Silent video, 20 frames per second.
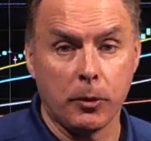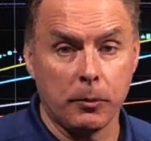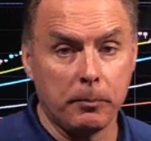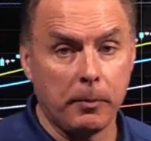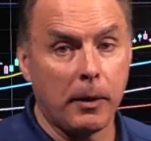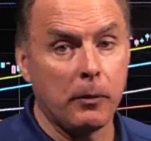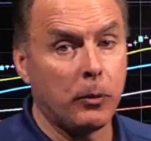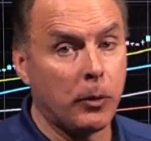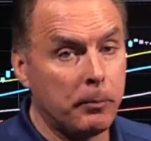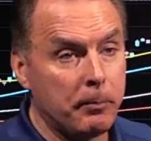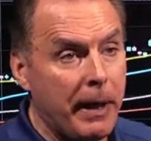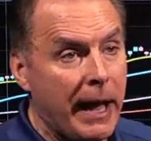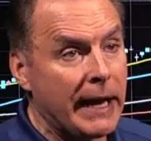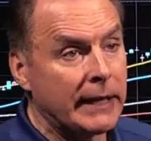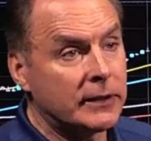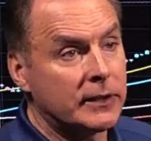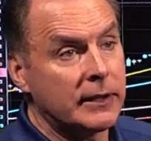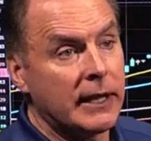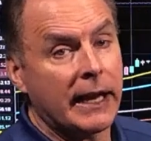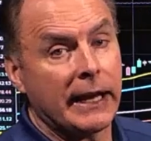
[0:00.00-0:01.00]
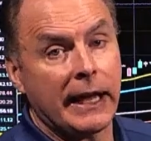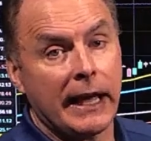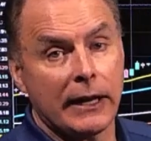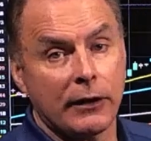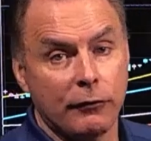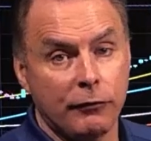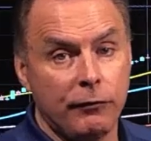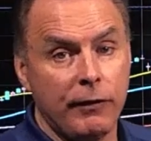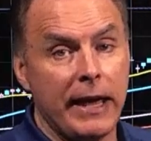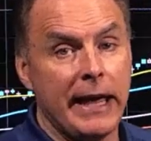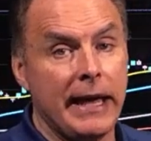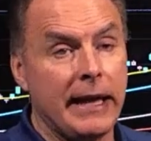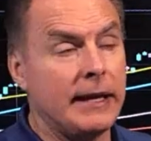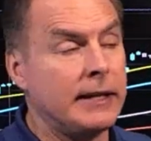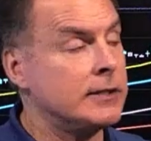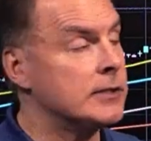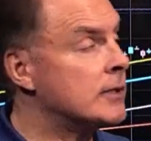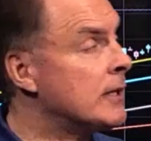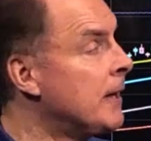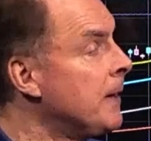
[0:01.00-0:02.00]
But we're back to that kind of
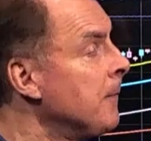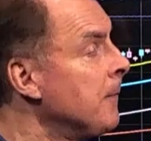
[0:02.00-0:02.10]
phase